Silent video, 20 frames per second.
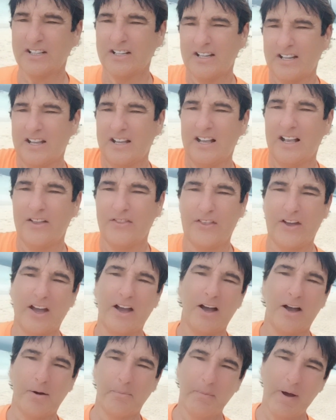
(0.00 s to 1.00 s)
the
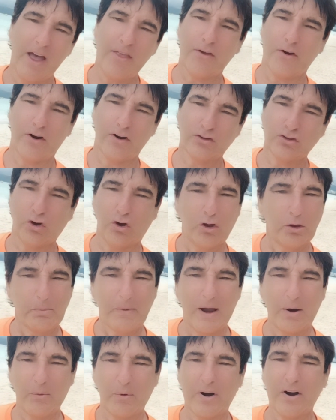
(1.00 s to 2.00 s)
mother told my
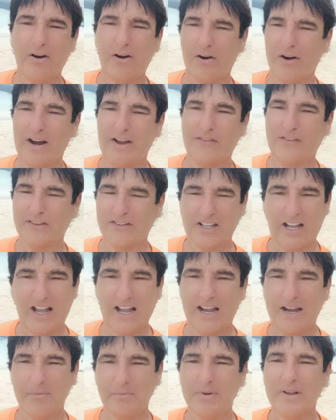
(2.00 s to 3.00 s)
worker at the
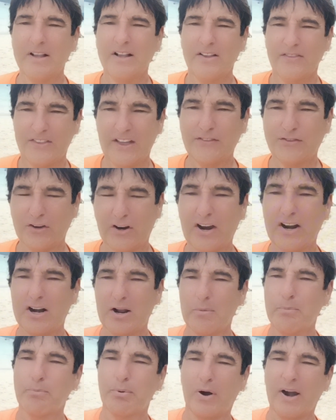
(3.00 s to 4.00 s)
time that they're gonna
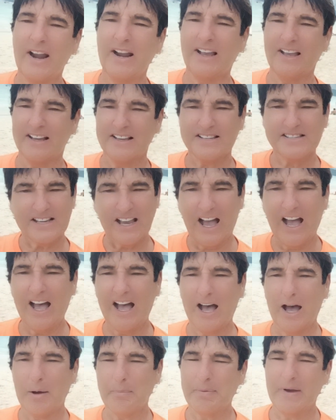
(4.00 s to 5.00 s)
break us
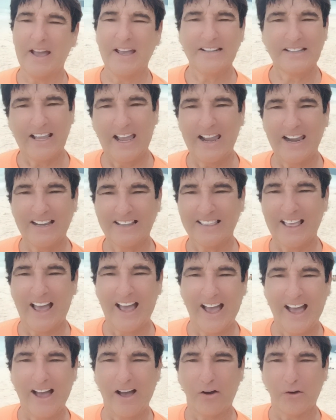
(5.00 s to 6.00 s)
up and take the
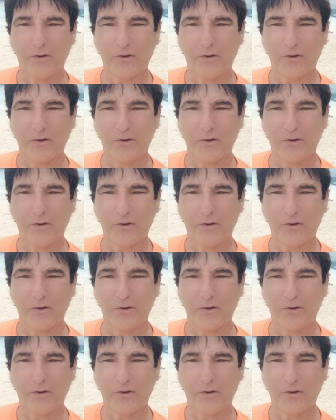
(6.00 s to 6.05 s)
house.